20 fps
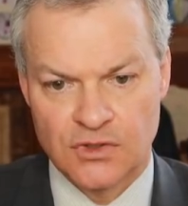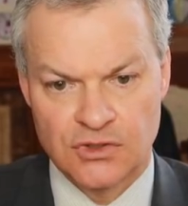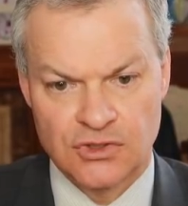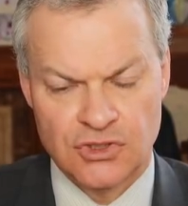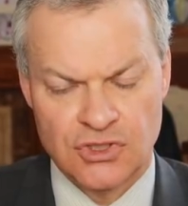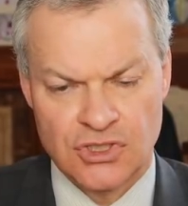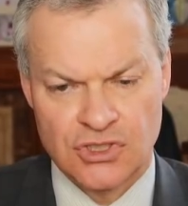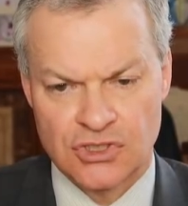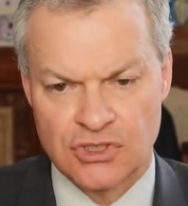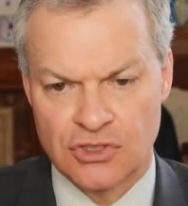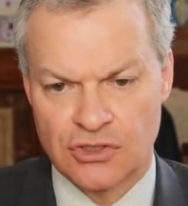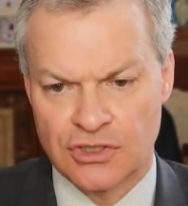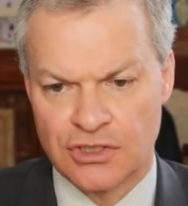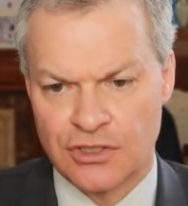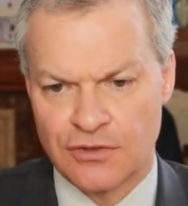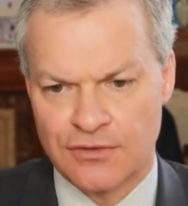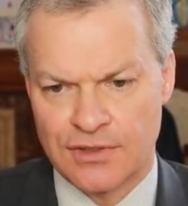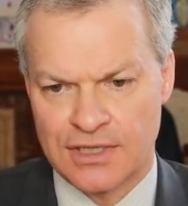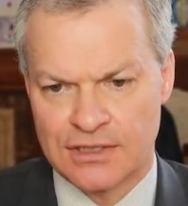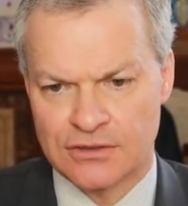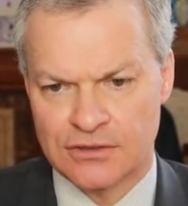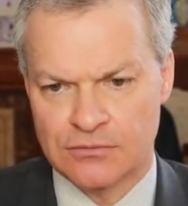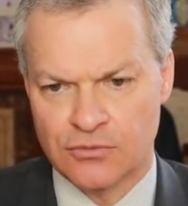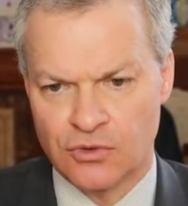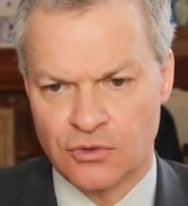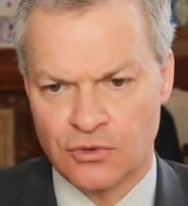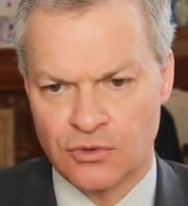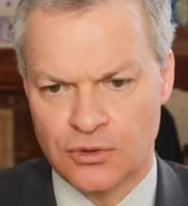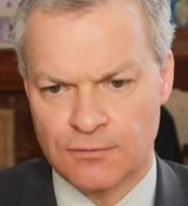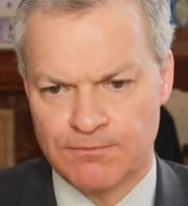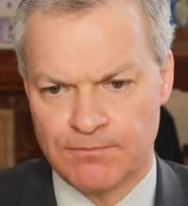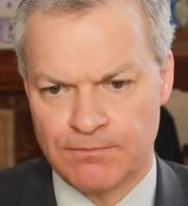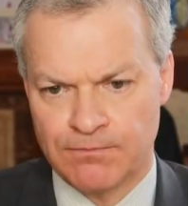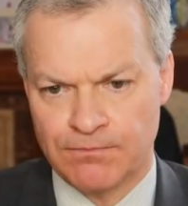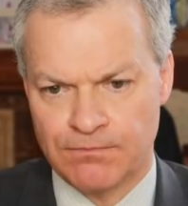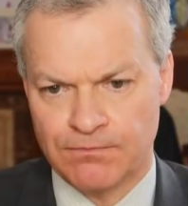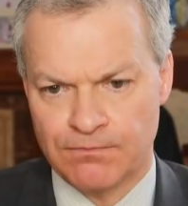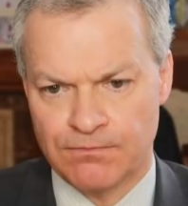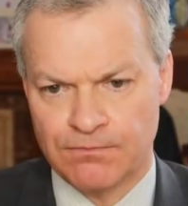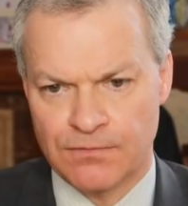Just looking around the board.
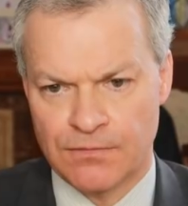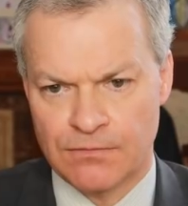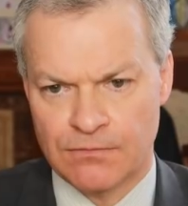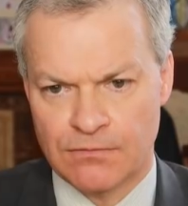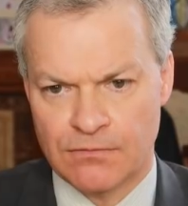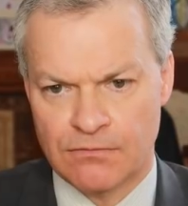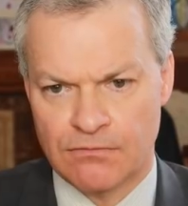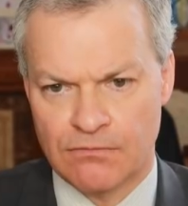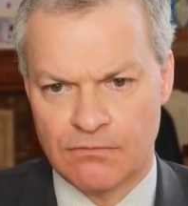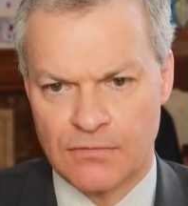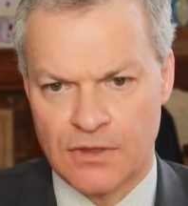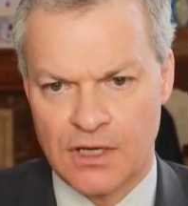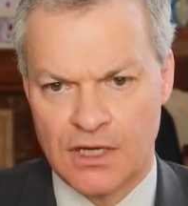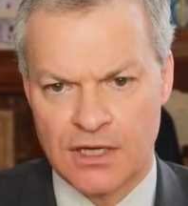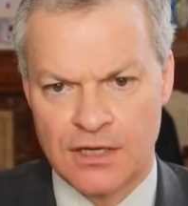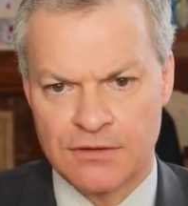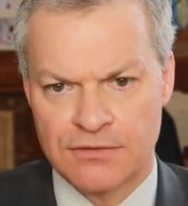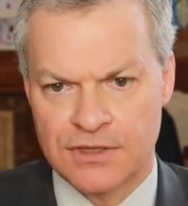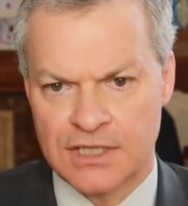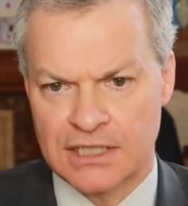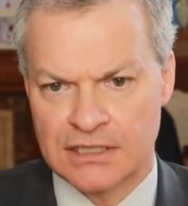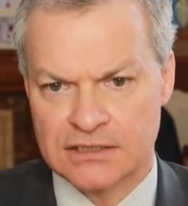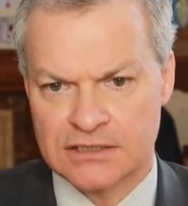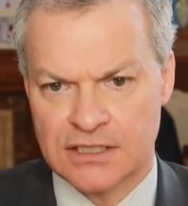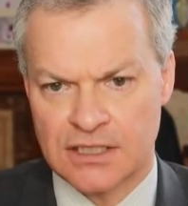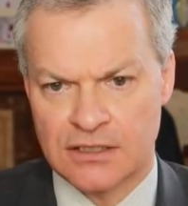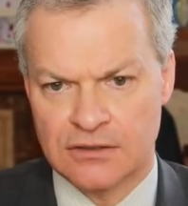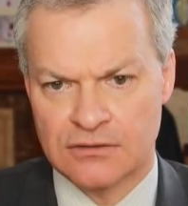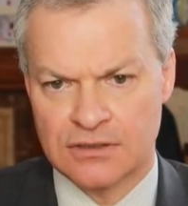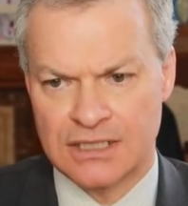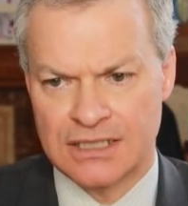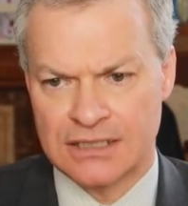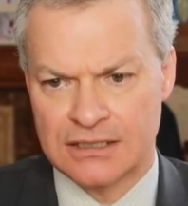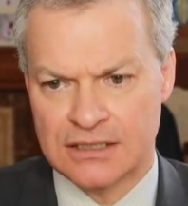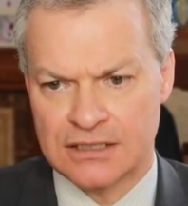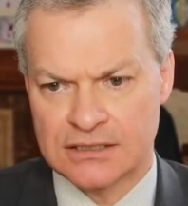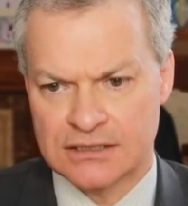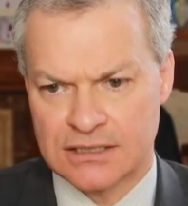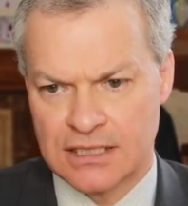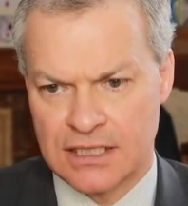I don't think so, and
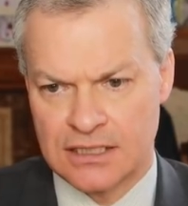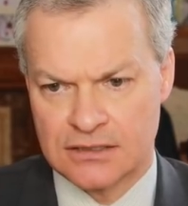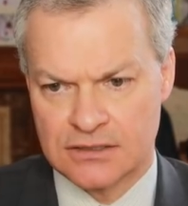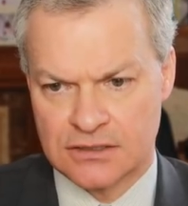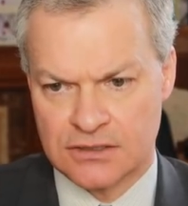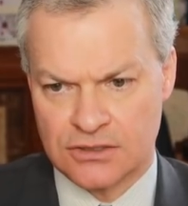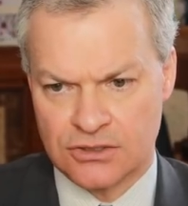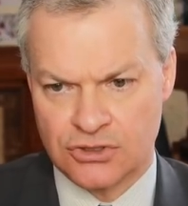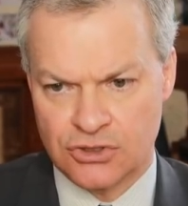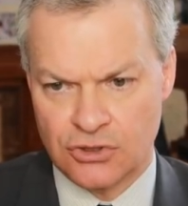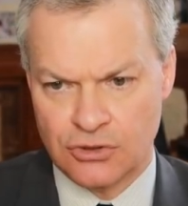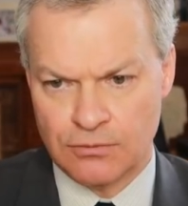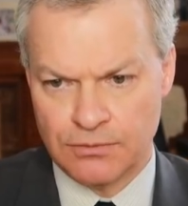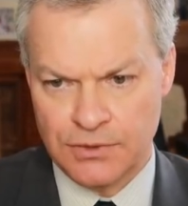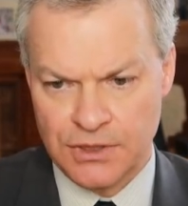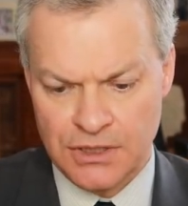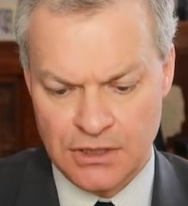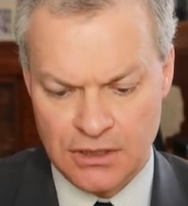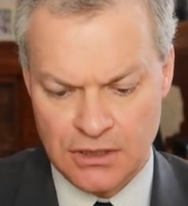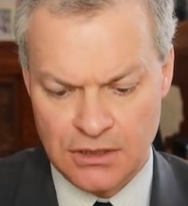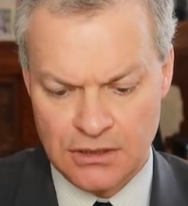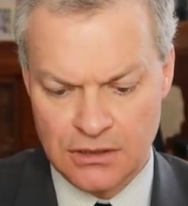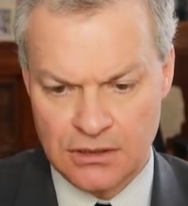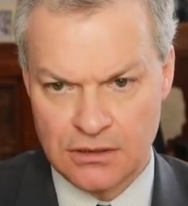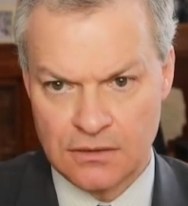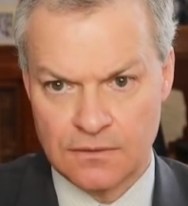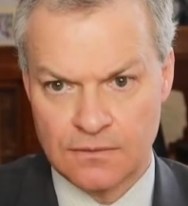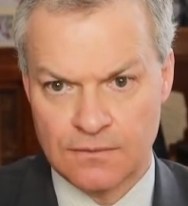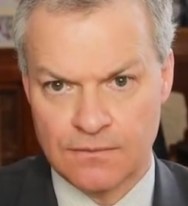this gets the job done.